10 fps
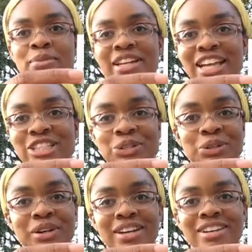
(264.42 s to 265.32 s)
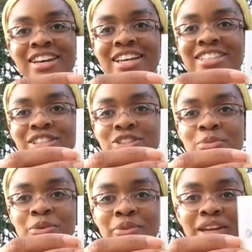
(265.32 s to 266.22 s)
Natura Gentle
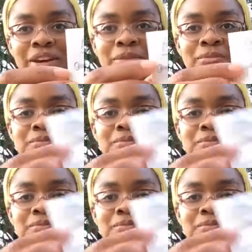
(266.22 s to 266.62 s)
Merino,